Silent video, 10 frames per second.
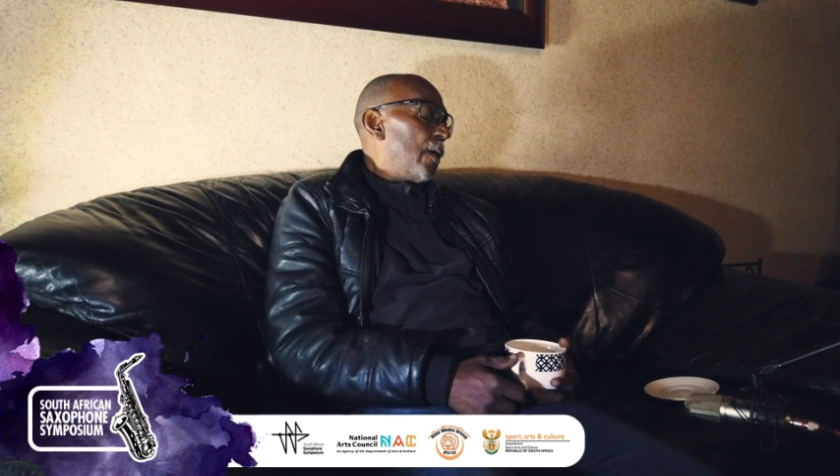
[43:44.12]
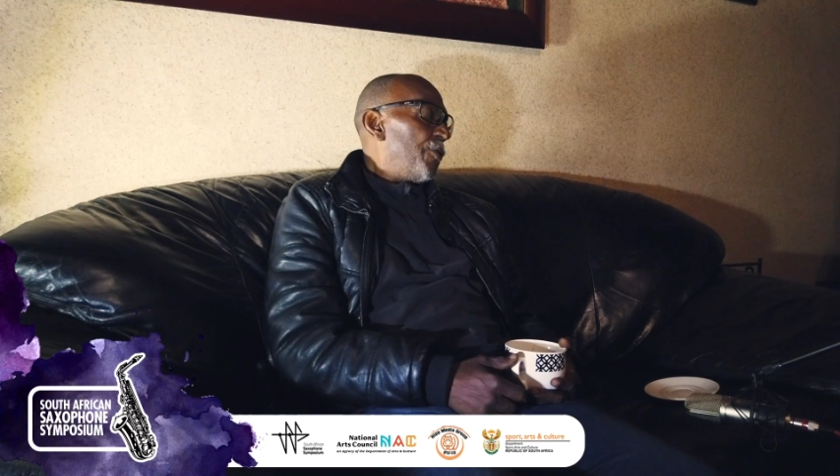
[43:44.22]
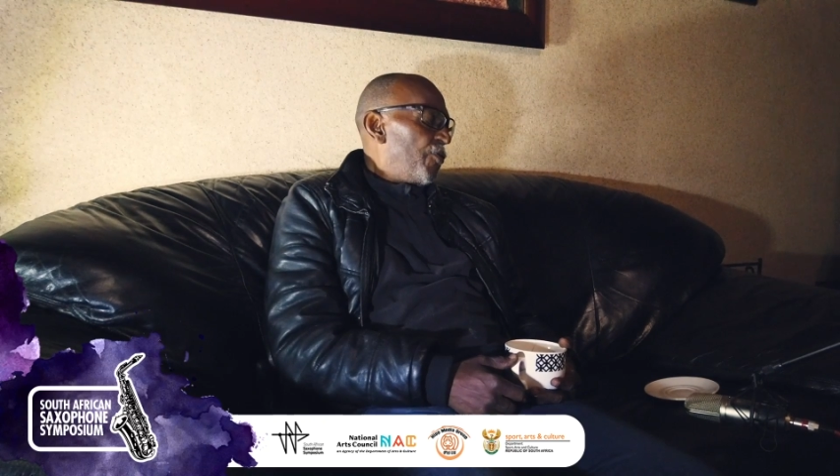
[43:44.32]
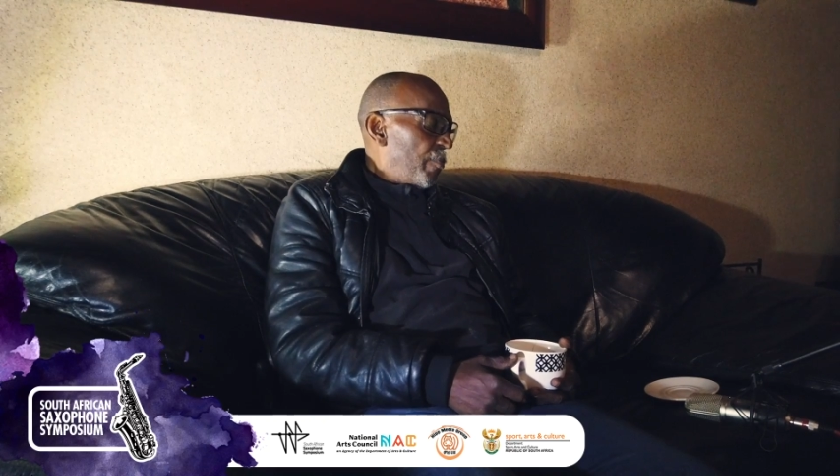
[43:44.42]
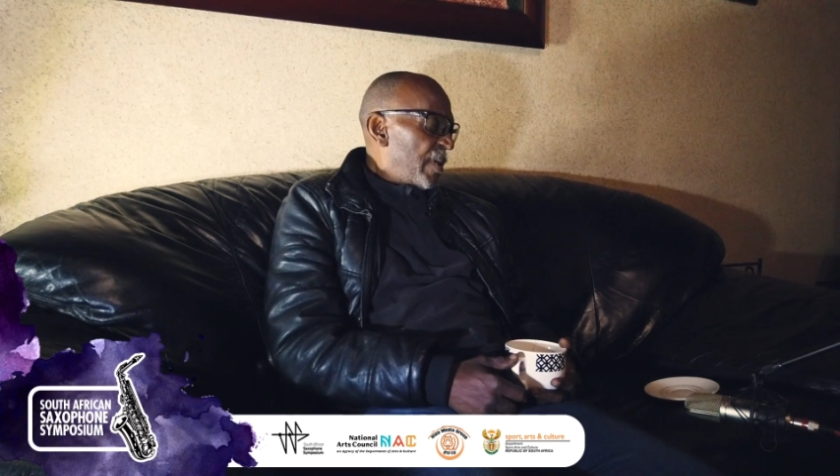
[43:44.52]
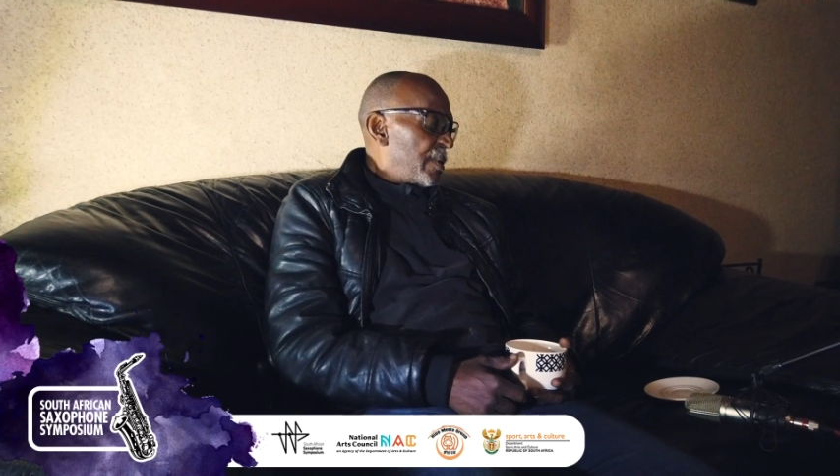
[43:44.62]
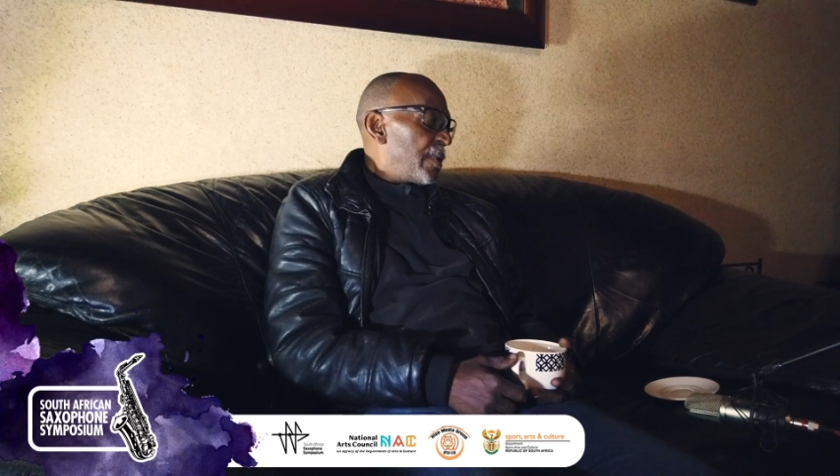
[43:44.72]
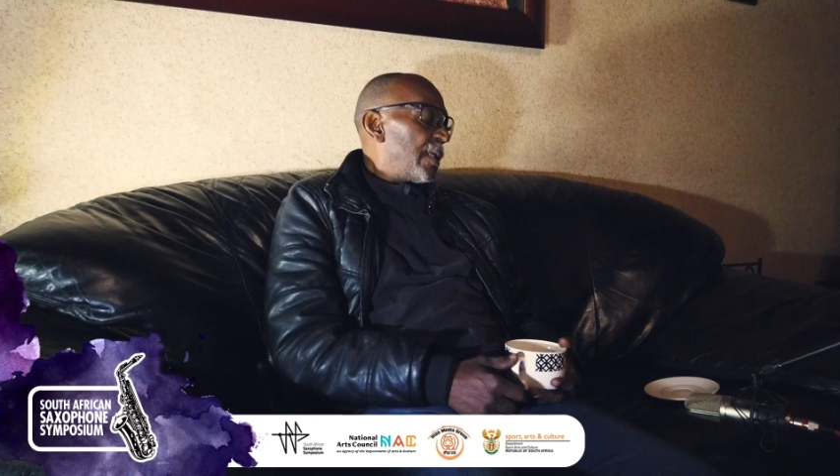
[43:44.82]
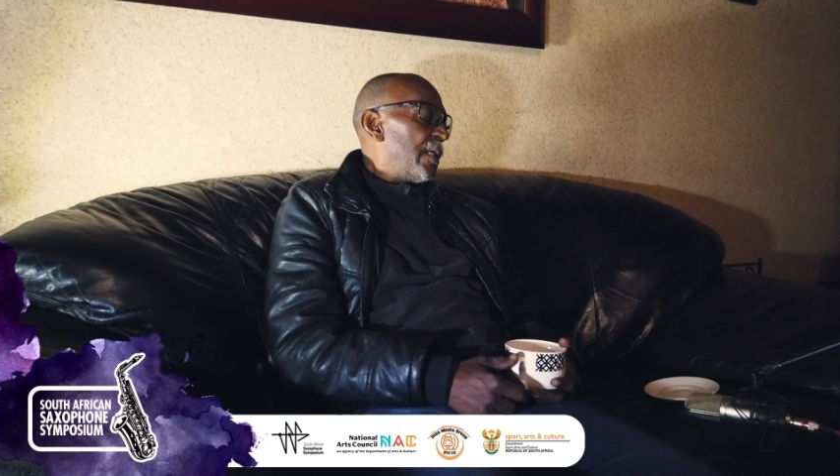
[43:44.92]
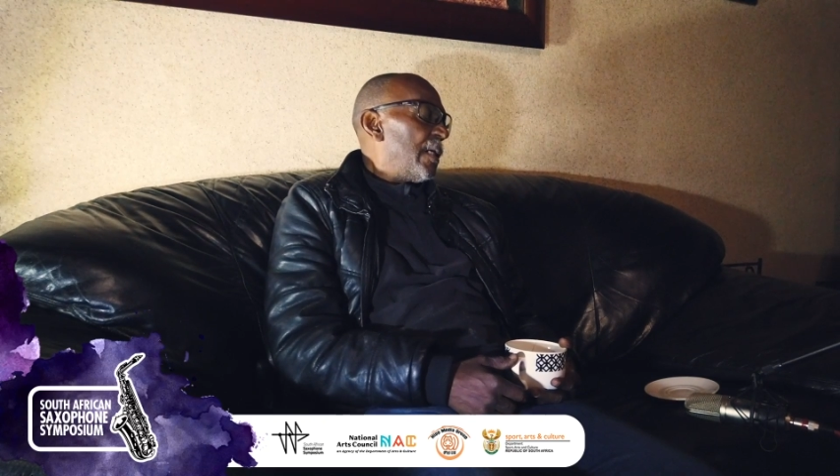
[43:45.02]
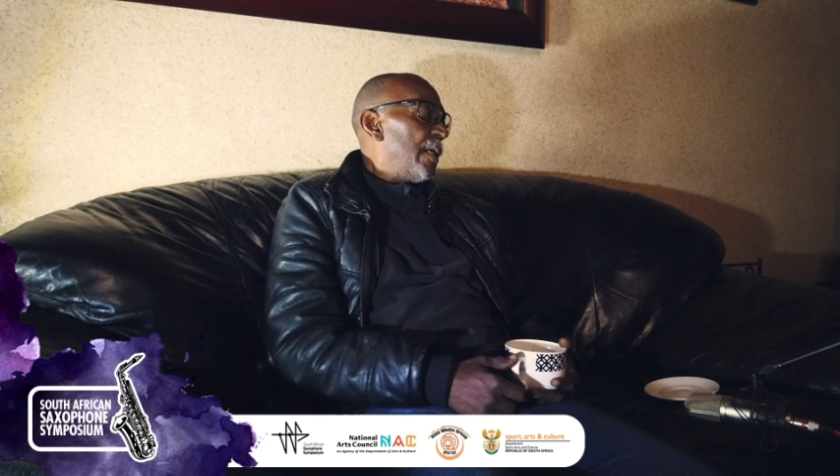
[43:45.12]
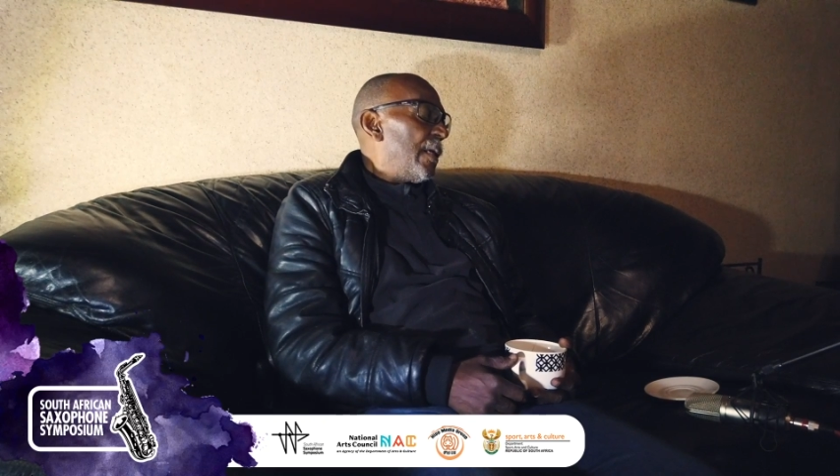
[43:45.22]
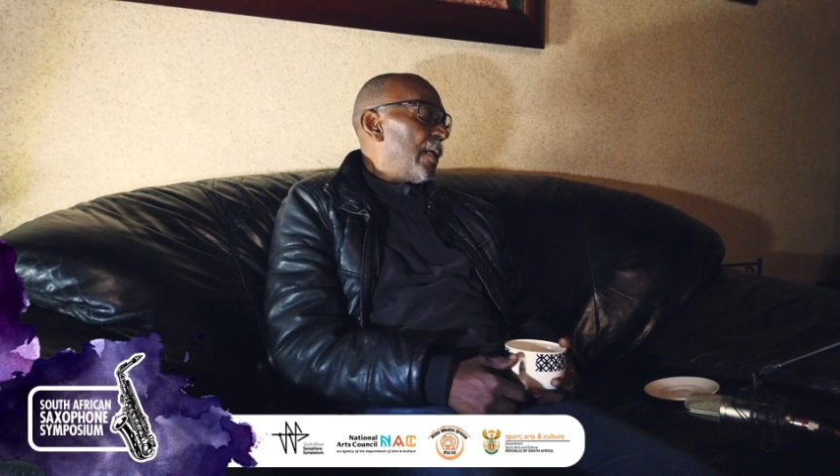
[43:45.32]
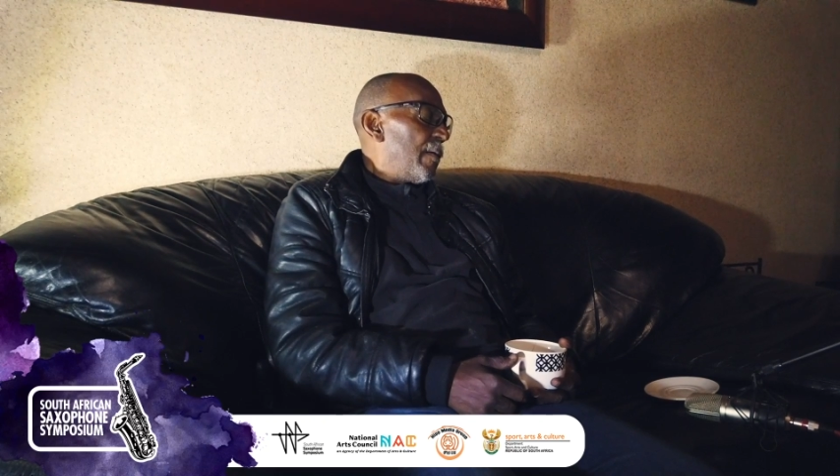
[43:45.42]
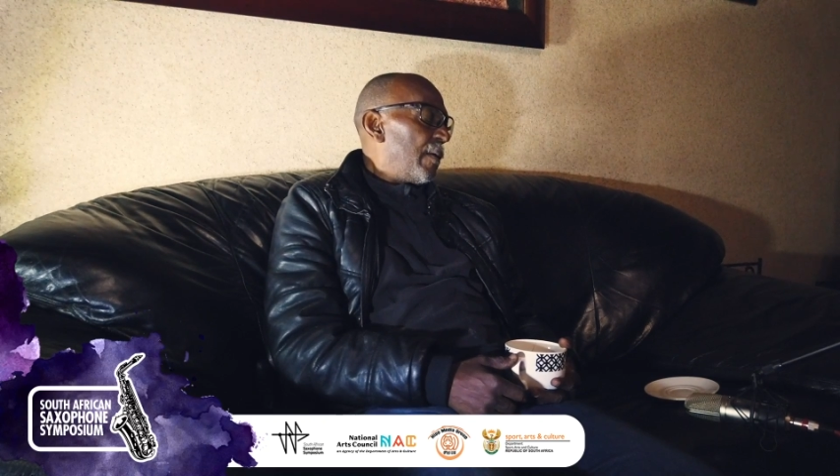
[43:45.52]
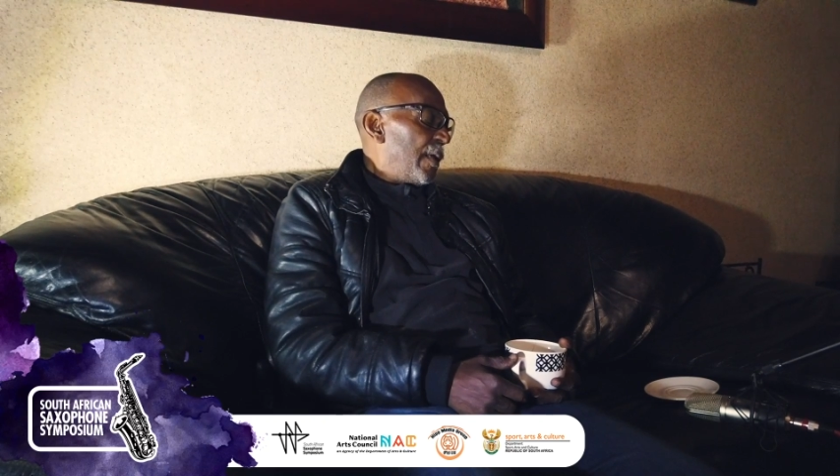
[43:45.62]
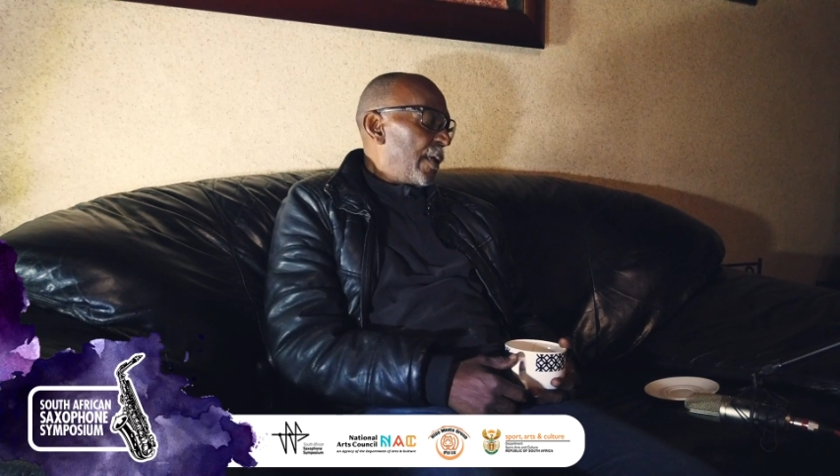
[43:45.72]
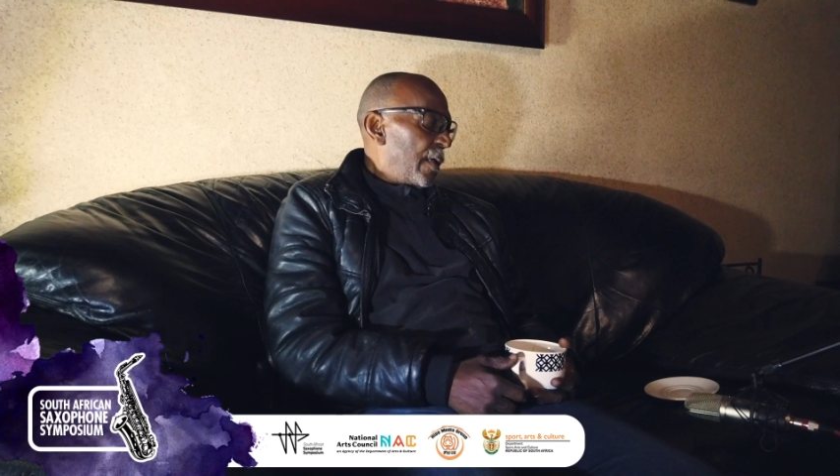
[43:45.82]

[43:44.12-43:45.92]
Hugh Masikela,